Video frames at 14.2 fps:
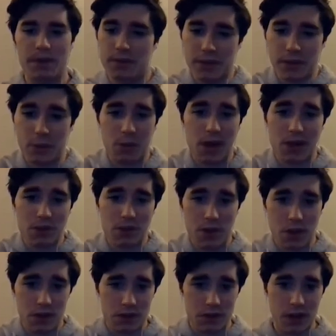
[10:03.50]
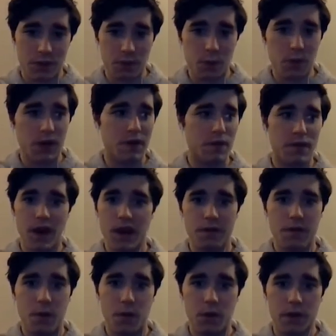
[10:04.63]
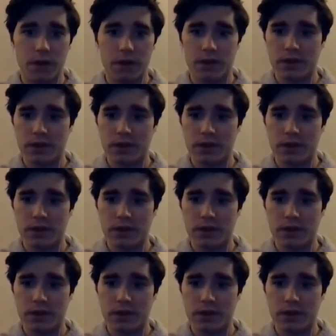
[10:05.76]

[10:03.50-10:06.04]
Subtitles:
and the Rangers all of a sudden were winning 5-4.